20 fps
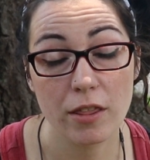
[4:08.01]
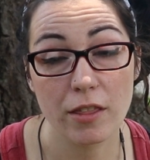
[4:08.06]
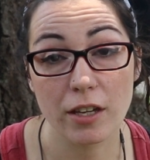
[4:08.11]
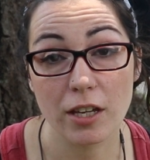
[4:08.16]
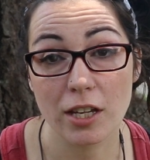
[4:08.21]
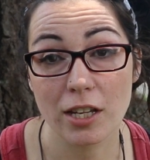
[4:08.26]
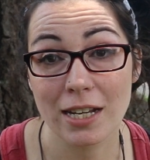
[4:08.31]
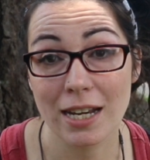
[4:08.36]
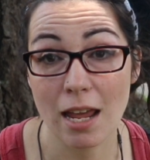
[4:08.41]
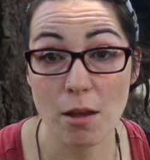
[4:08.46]

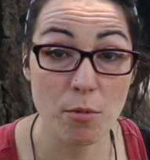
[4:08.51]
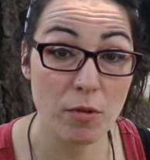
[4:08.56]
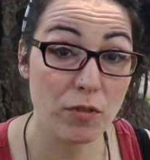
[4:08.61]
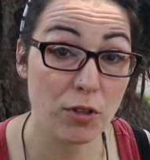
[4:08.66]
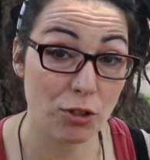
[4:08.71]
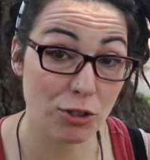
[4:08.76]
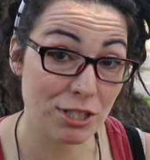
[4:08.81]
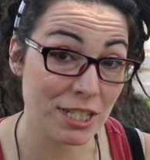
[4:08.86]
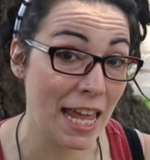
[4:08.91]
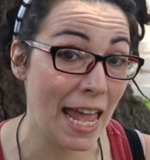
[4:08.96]
the name of
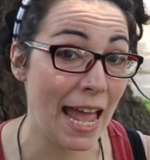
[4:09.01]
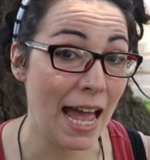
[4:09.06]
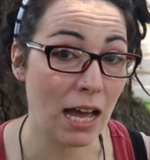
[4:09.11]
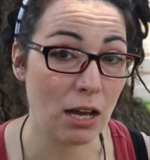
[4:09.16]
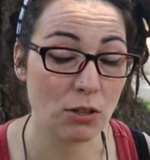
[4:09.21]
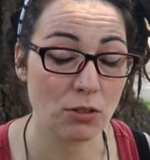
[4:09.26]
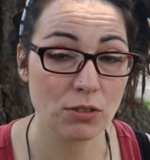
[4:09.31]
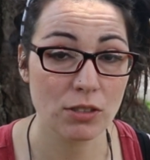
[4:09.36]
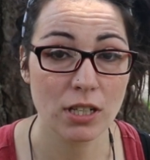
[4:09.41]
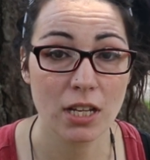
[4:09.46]
your
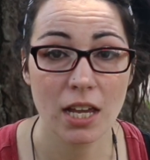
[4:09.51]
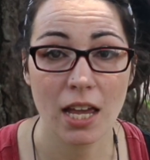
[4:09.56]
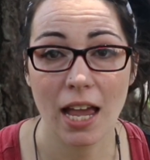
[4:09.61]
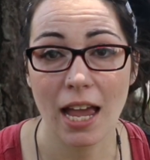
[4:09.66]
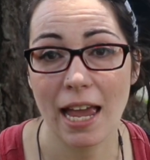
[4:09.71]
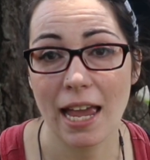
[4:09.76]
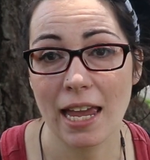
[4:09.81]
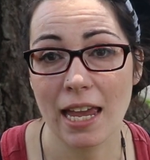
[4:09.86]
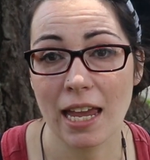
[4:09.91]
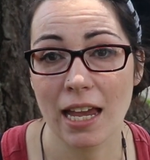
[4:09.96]
town
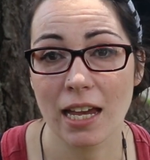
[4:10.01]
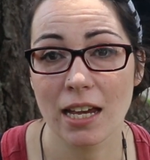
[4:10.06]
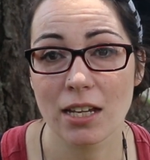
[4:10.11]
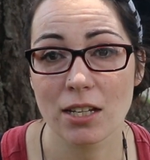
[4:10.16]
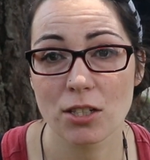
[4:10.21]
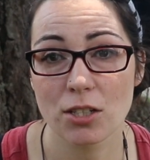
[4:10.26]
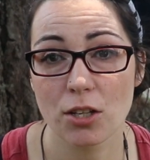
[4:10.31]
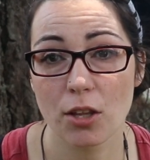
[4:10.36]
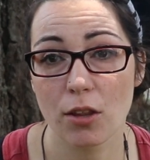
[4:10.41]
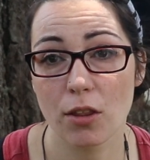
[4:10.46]

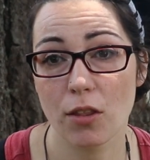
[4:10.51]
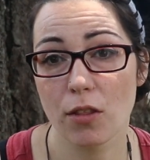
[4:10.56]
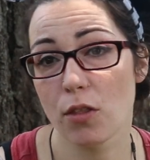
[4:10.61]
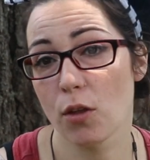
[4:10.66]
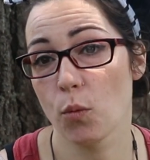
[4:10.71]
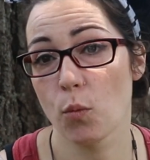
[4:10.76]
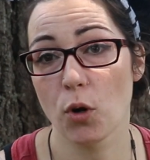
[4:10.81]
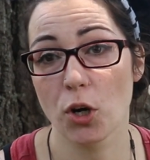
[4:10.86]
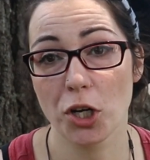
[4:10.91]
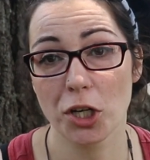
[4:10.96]
and
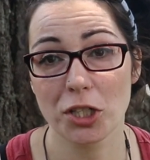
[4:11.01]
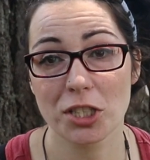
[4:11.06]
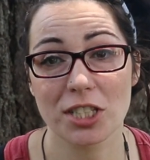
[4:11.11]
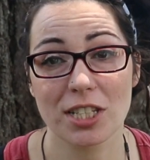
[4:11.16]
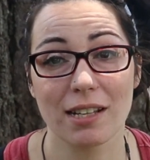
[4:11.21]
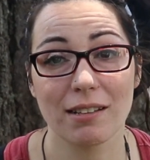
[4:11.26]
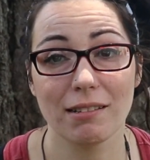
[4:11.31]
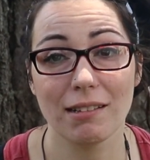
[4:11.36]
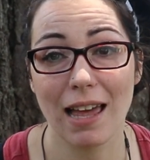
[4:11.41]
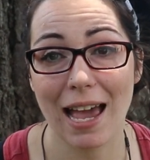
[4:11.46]
the
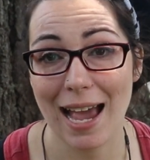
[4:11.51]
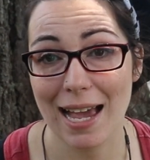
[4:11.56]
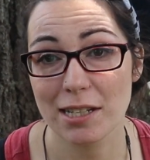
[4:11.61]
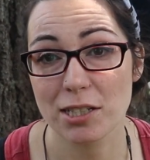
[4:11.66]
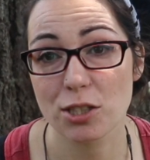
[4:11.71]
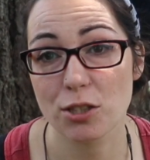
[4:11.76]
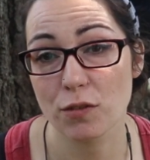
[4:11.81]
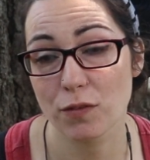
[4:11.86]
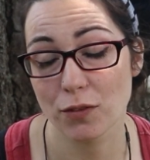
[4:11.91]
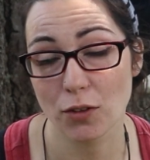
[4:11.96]
words
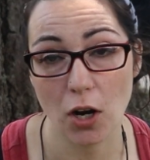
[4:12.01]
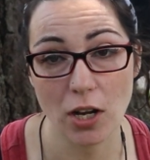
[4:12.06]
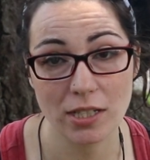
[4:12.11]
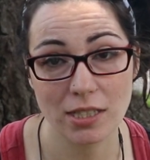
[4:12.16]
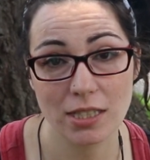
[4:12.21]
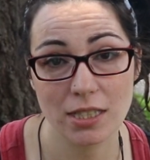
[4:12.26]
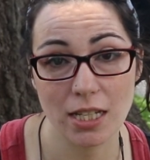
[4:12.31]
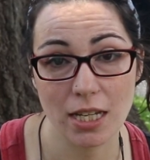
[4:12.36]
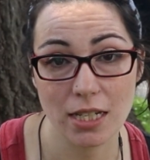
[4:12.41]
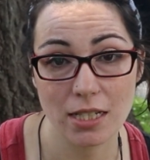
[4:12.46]
last
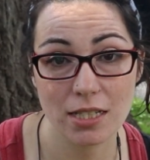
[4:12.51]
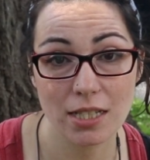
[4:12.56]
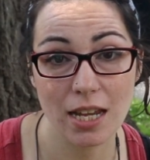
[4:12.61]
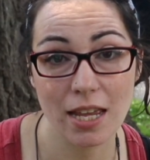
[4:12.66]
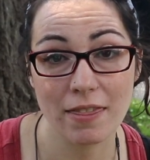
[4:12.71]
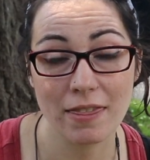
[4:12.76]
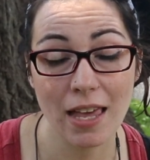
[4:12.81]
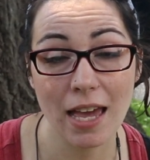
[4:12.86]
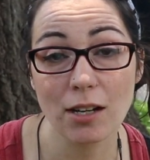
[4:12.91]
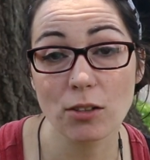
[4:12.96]
frost date,
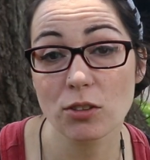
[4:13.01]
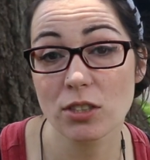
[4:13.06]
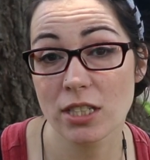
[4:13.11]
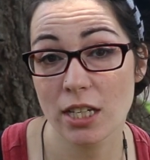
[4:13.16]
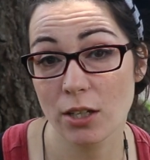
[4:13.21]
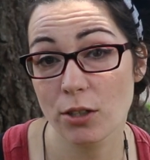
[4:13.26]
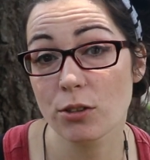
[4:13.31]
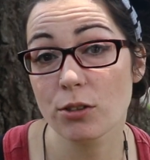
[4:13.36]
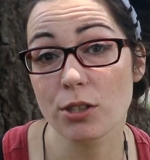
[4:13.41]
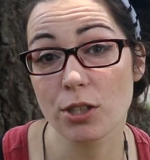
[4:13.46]
and that'll
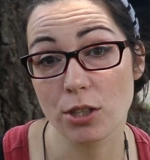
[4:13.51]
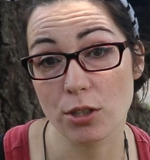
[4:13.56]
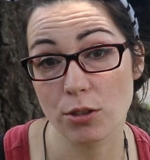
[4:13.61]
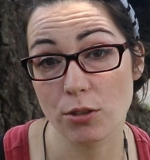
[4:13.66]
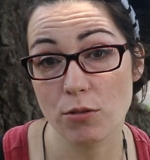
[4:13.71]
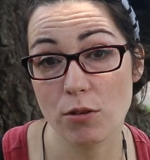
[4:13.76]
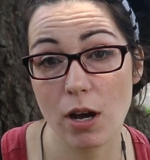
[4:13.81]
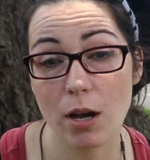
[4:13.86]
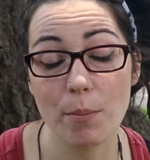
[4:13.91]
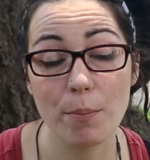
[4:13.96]
tell
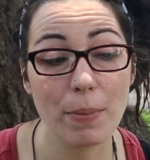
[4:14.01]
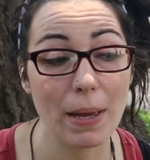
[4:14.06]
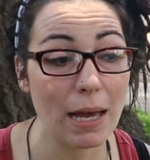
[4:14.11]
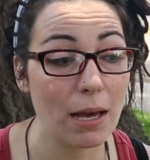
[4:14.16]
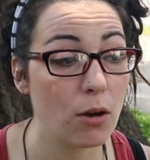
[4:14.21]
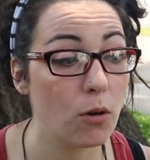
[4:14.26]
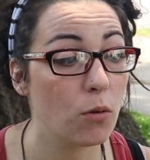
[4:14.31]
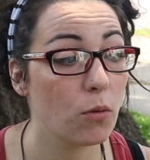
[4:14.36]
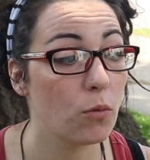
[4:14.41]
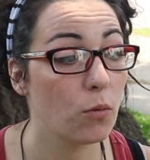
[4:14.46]
you
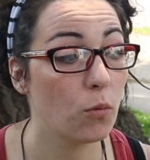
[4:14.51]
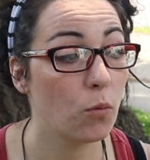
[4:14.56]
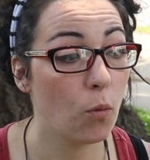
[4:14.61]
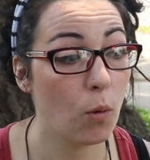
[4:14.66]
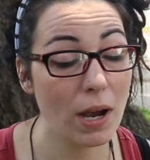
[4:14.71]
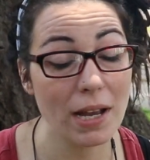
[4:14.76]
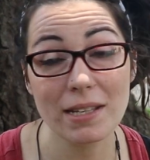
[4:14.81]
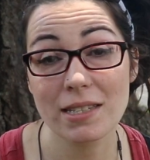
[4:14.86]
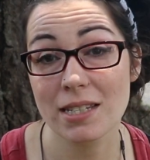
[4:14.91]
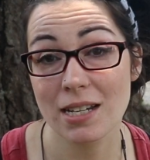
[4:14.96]
about
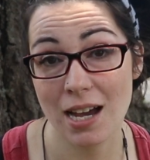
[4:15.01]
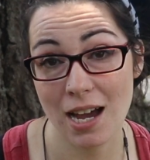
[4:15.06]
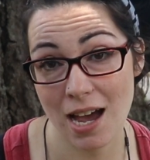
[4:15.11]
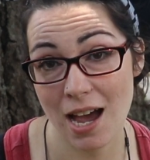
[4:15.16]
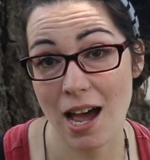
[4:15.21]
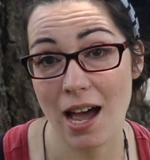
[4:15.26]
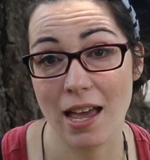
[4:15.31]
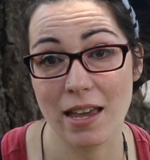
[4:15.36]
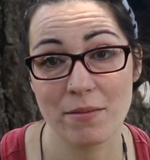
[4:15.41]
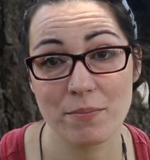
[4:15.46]
what
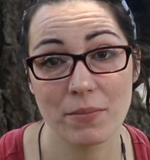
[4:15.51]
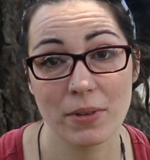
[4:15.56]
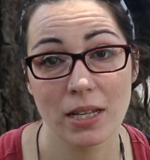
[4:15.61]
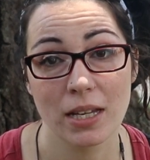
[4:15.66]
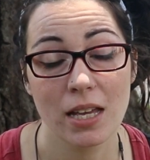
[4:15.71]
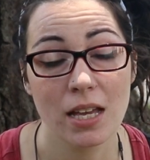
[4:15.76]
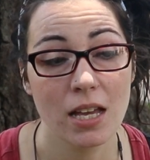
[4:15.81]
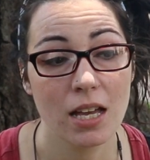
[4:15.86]
time